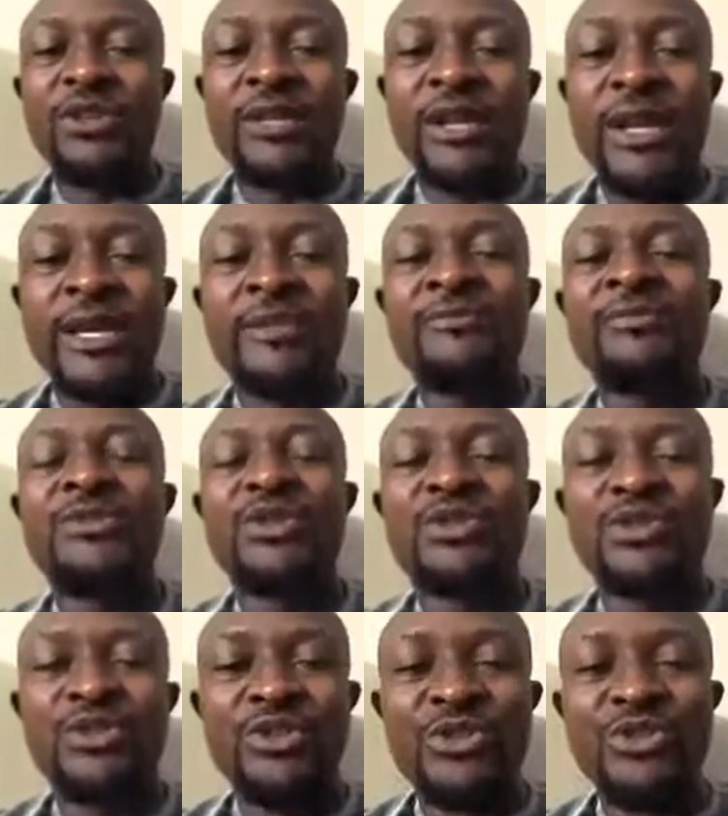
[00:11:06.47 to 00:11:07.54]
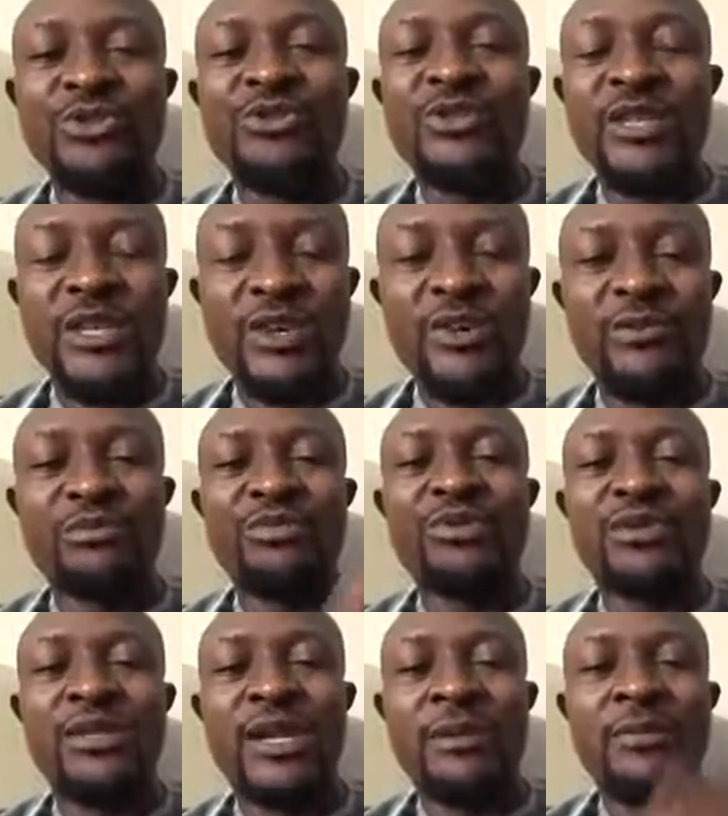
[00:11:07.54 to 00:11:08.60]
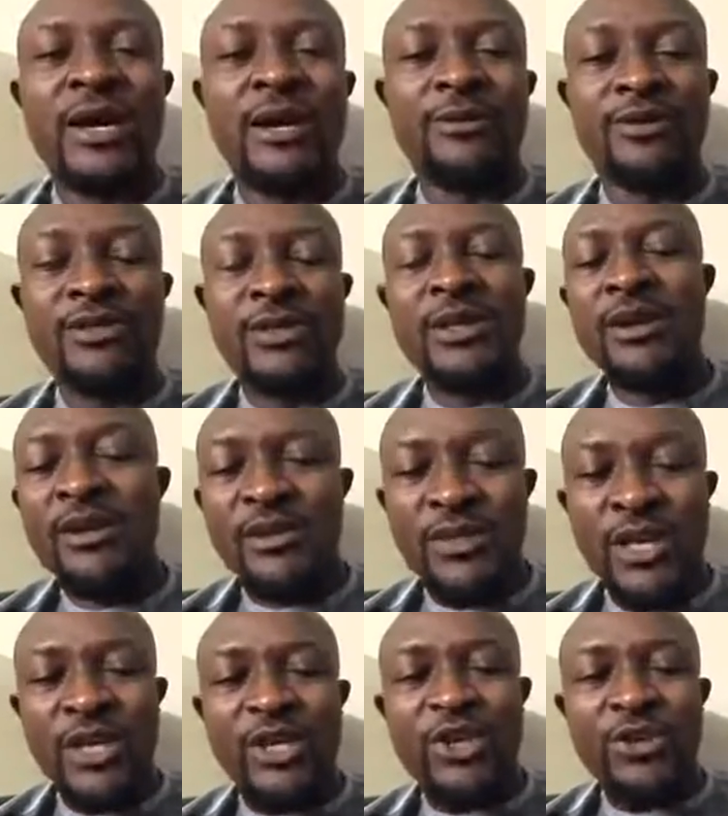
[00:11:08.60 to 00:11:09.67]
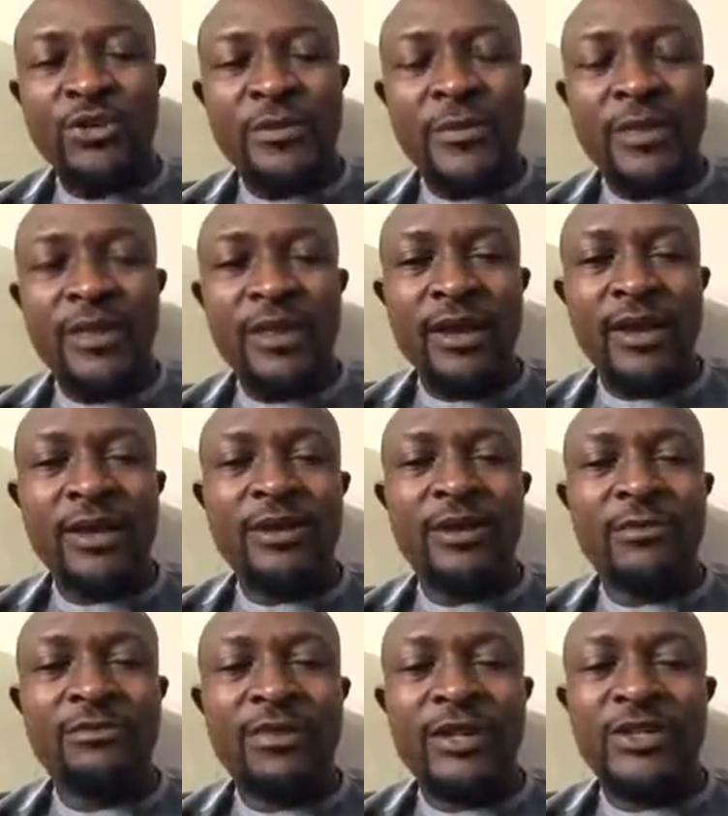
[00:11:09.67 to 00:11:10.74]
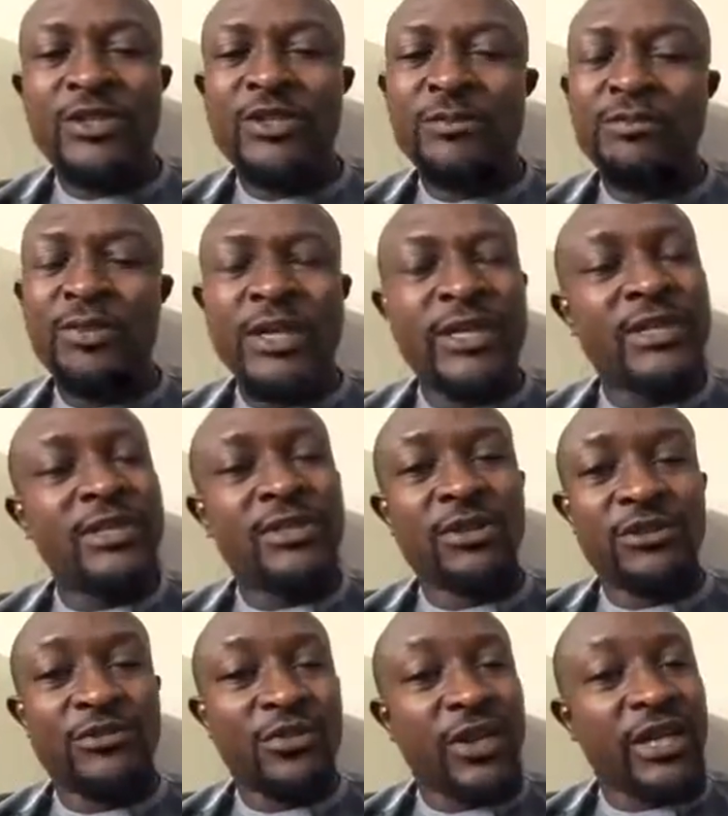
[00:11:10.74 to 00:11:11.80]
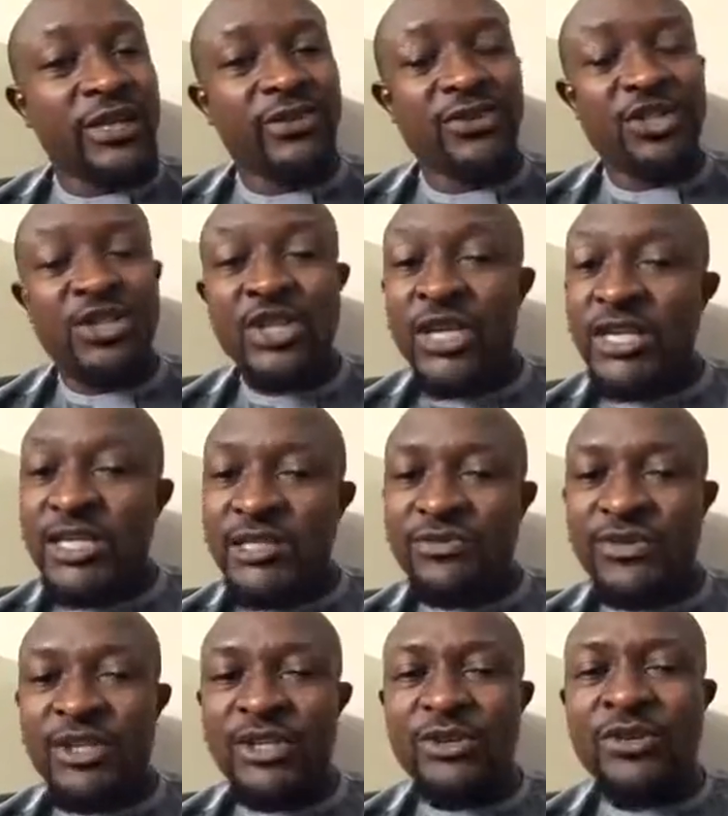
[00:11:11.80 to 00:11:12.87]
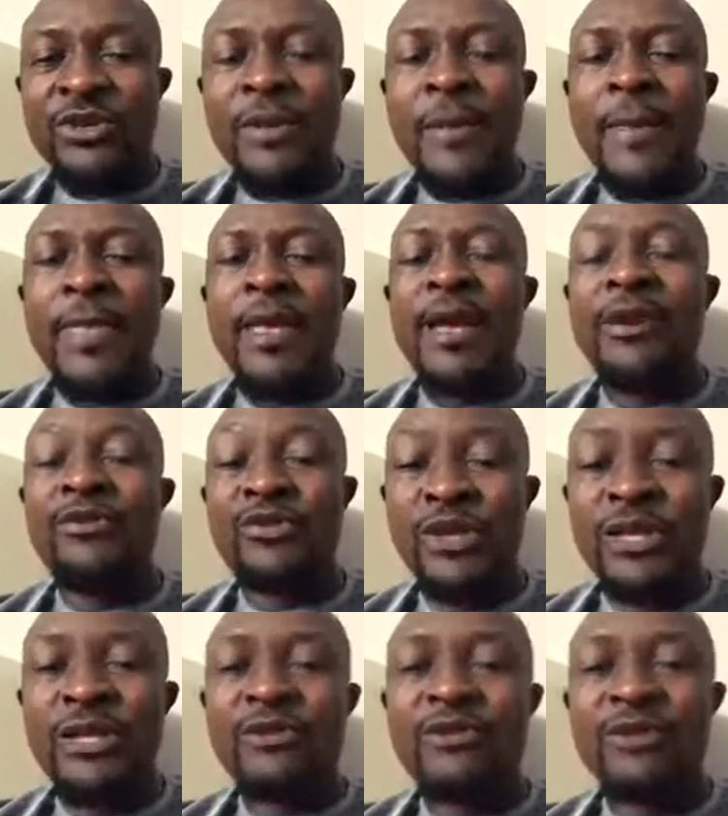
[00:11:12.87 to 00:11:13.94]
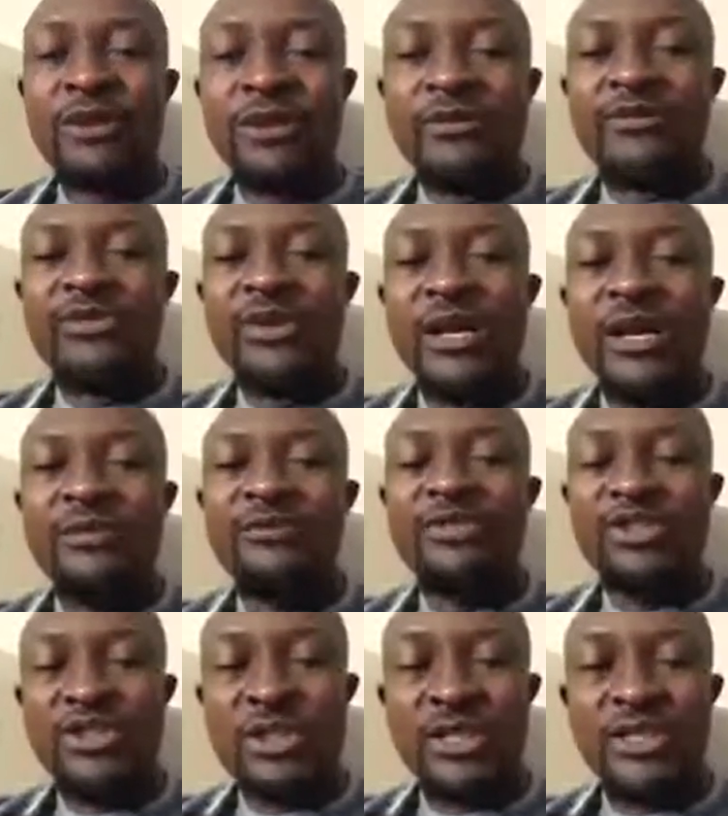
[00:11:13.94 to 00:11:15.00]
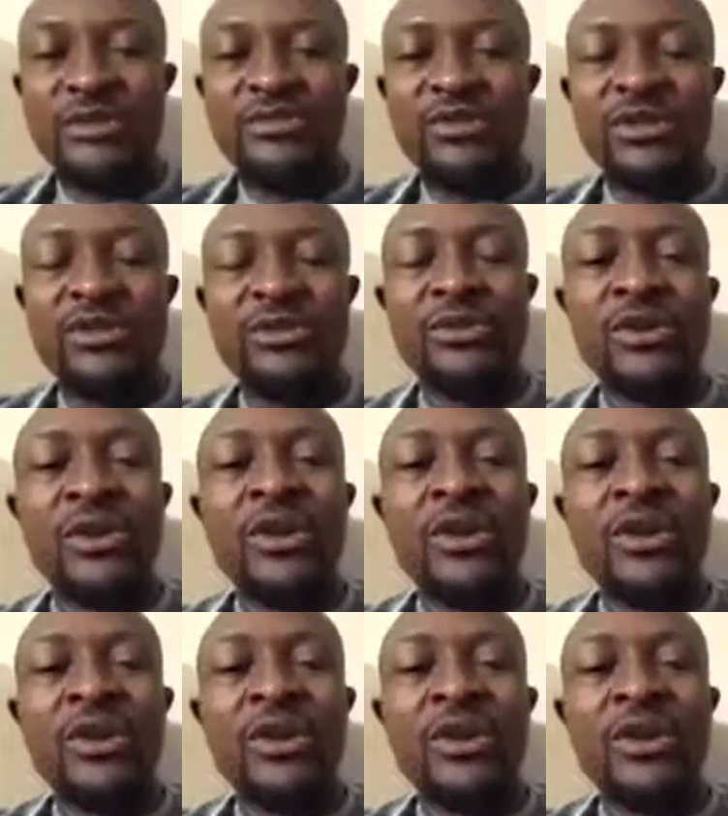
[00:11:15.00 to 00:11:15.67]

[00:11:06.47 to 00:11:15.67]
Learn to use a computer. I'm out. Thank you and God bless you. Please don't forget to share this video. I really would love to have you share this video.